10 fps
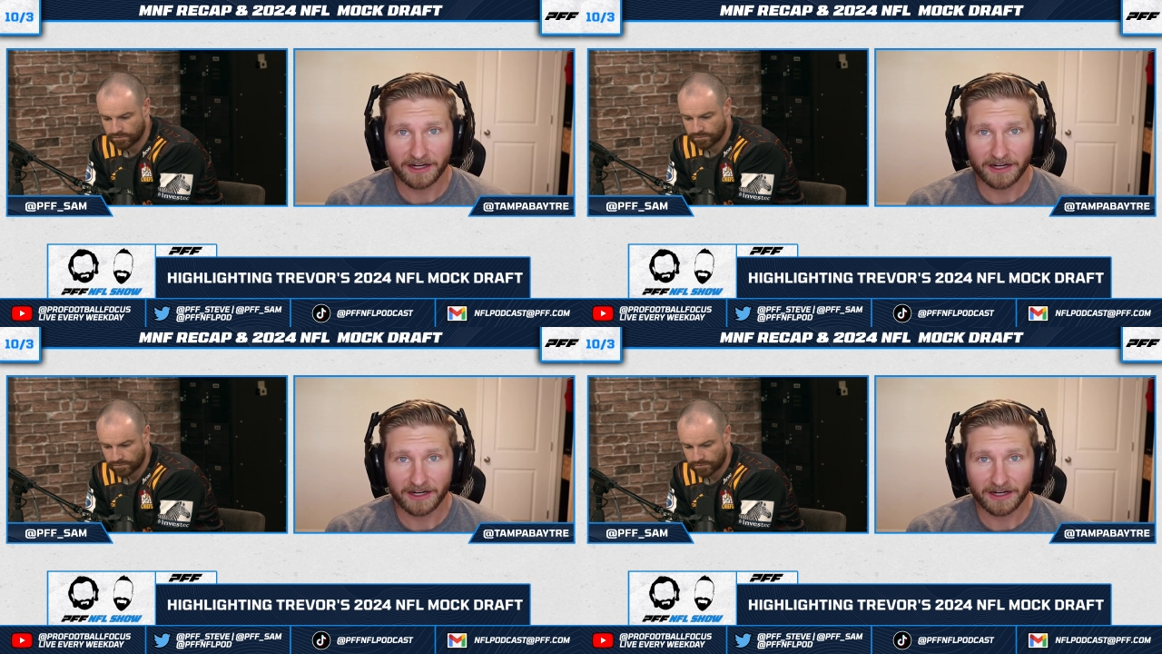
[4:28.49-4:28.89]

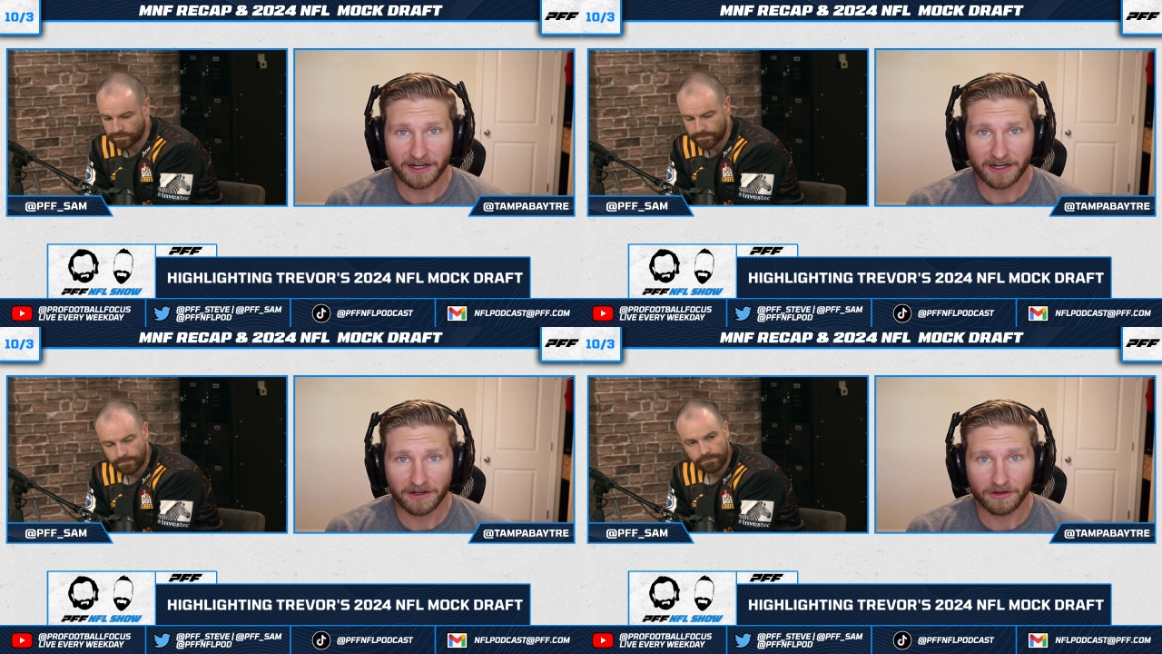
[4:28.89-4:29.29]
Speaker 1: I mean, the
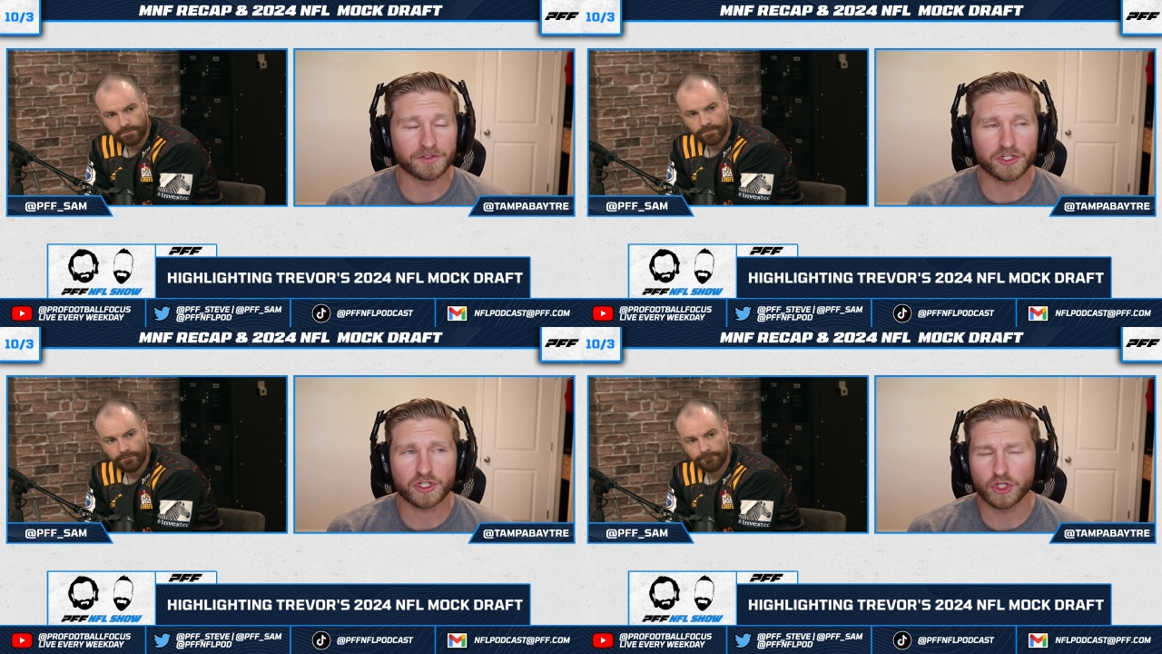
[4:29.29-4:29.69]
dude
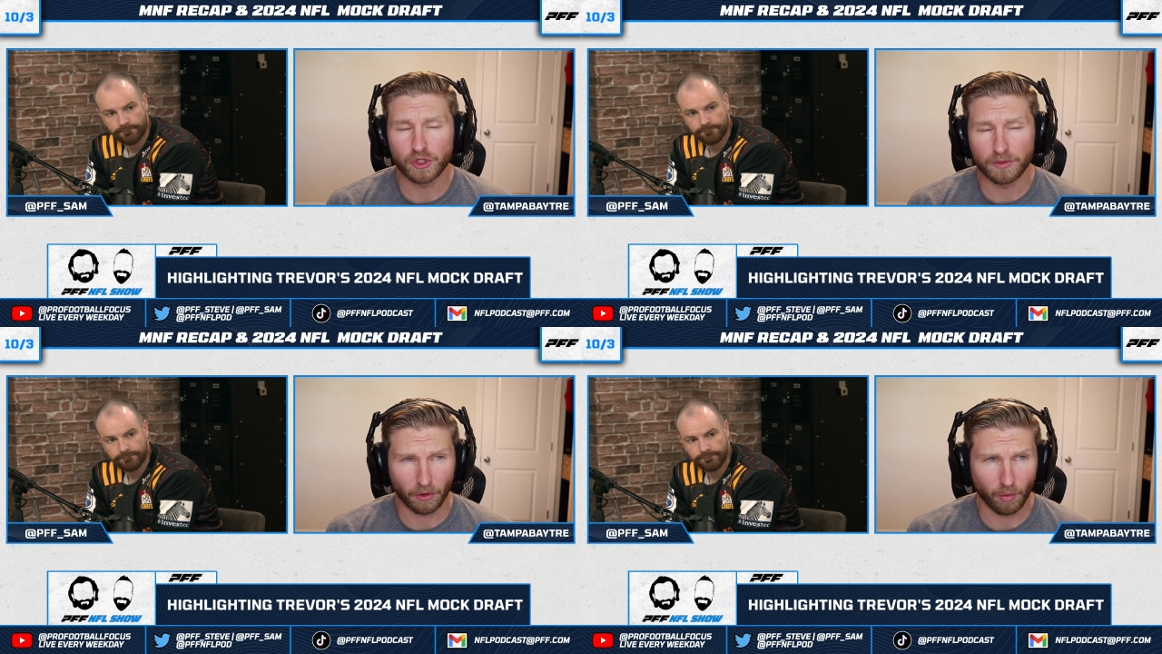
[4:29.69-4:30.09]
moves
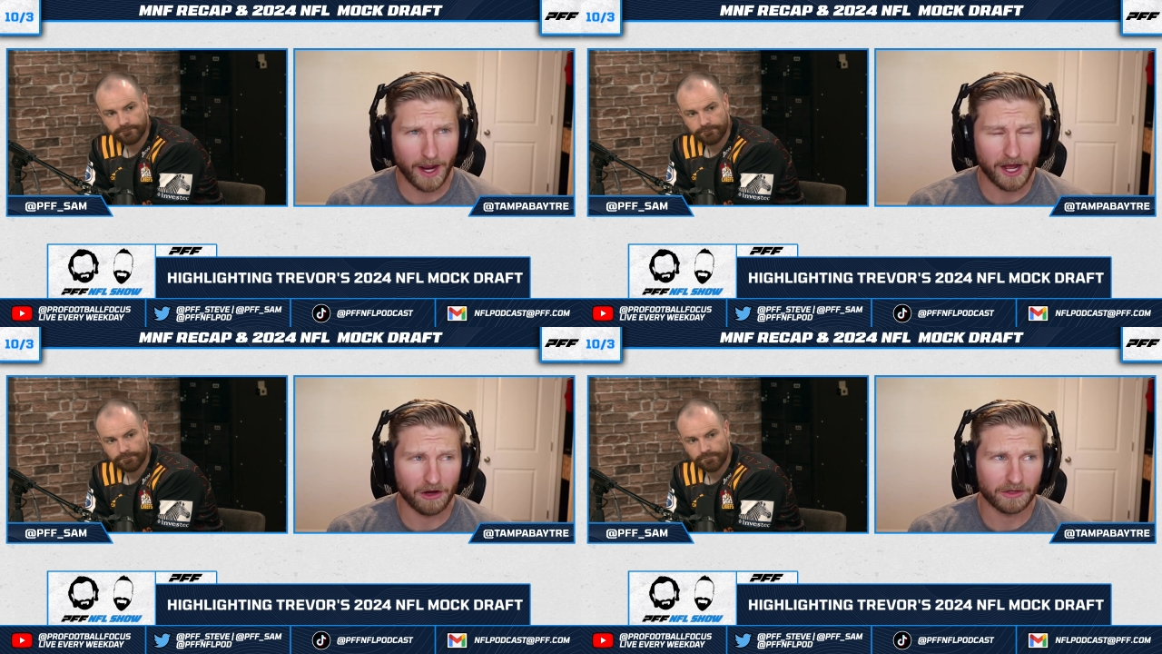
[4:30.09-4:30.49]
super
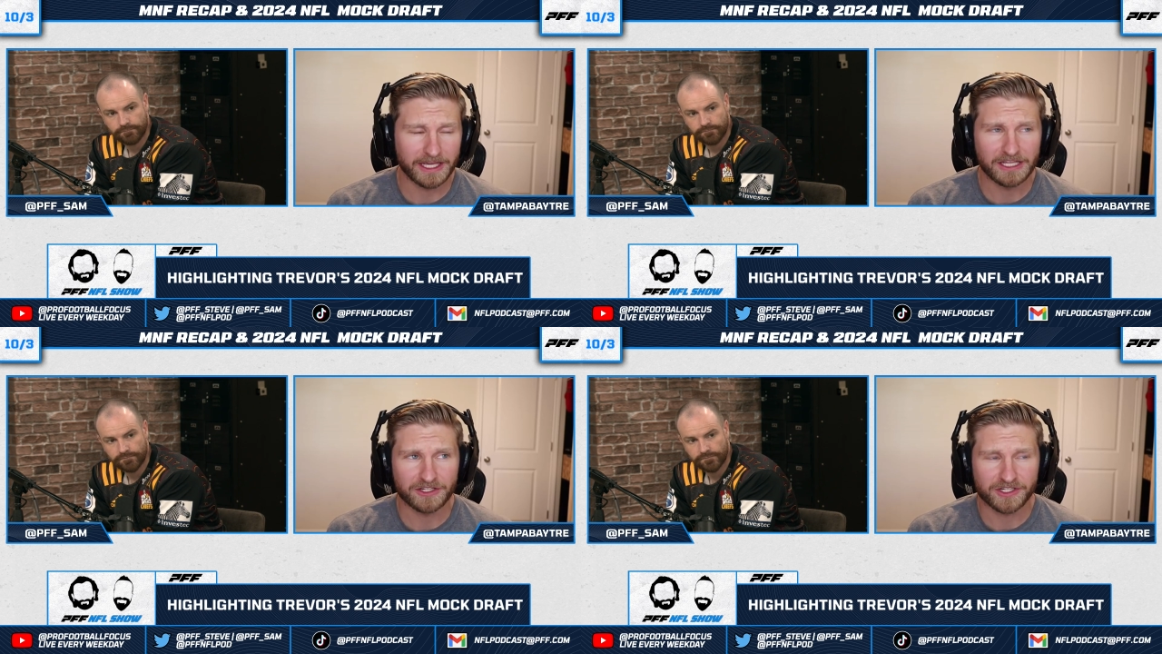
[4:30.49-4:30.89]
well.
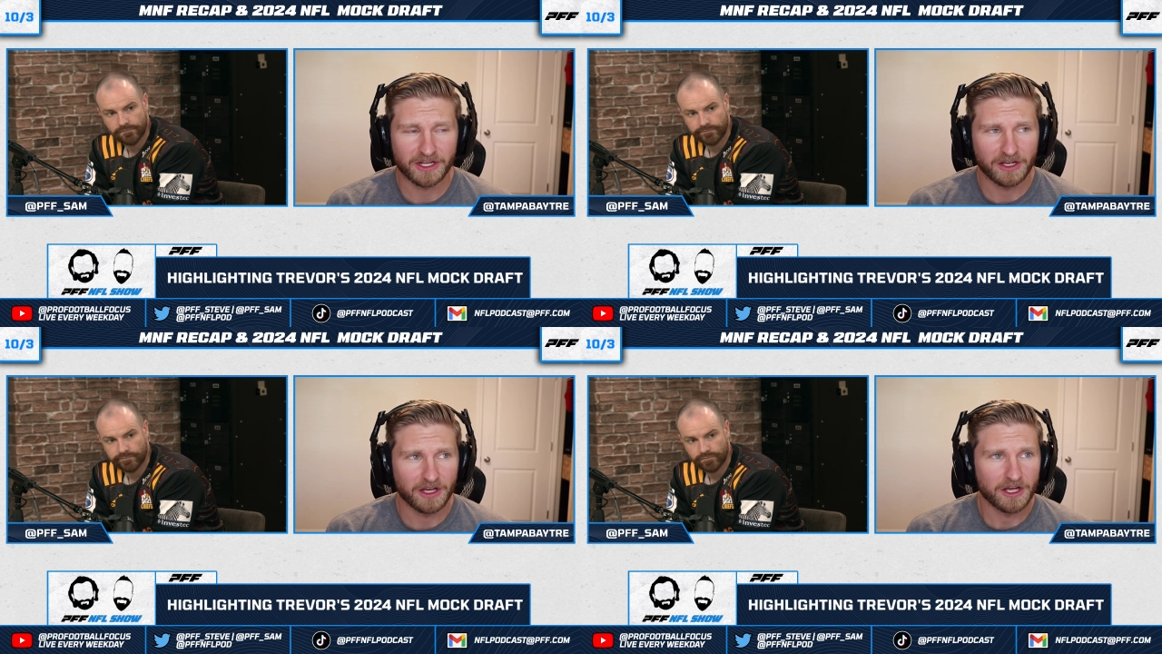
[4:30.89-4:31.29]

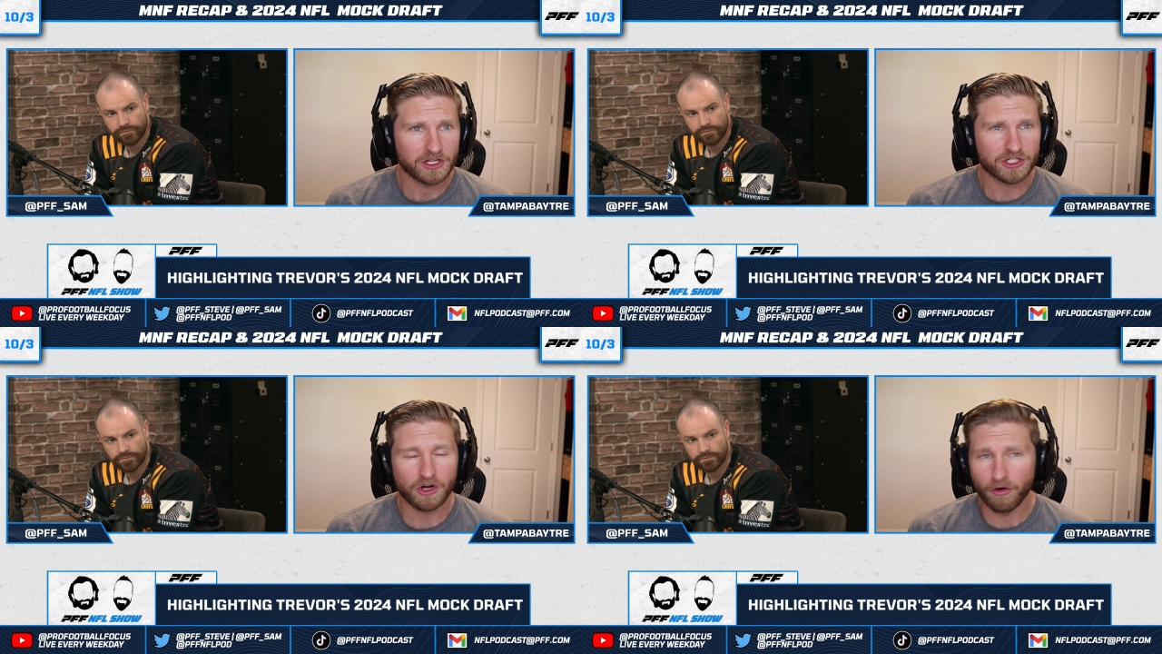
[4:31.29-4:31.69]
He's
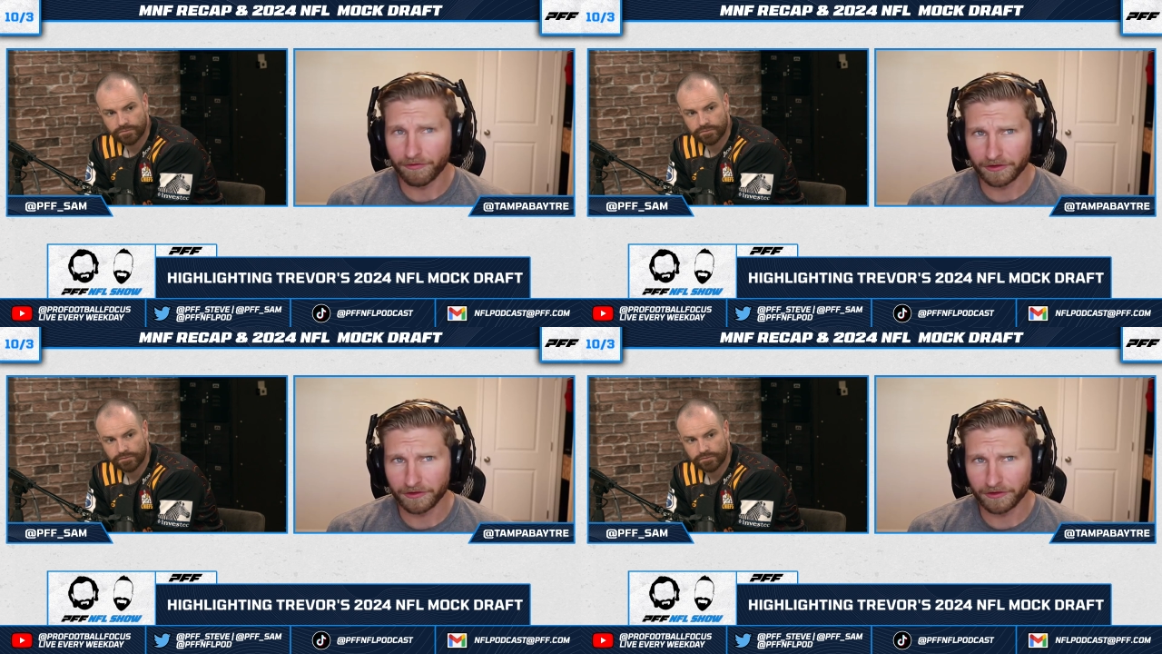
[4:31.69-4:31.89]
so